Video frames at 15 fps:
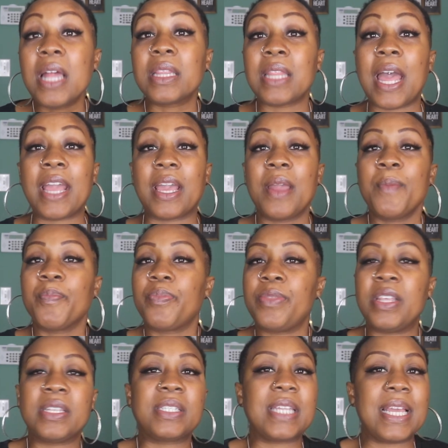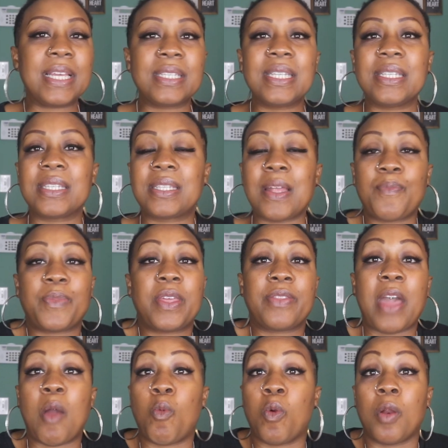Like, this isn't something
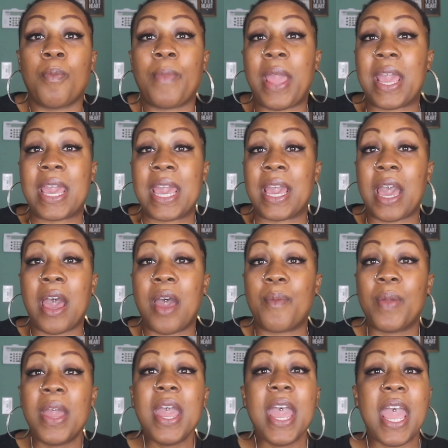that we're making up.